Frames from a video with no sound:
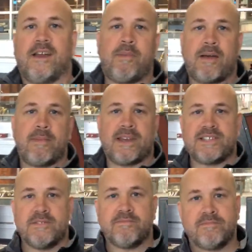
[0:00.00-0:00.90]
about a
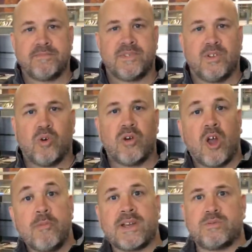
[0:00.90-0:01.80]
Maxim or an
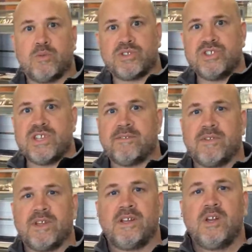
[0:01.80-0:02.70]
Omax waterjet.
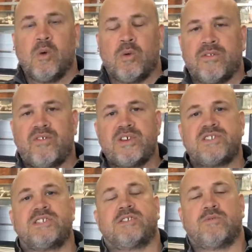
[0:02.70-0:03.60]
One of the
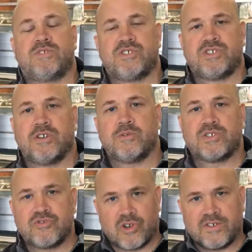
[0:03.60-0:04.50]
first things I want to show you is
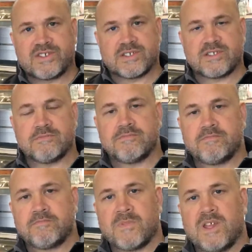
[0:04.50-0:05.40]
the drive system.
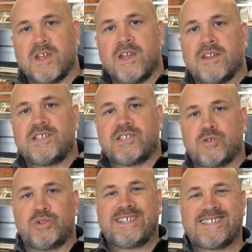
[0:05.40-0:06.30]
This is
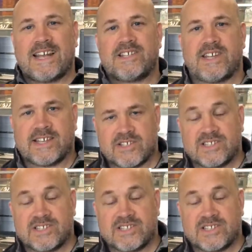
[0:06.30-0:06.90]
called the Intellitrax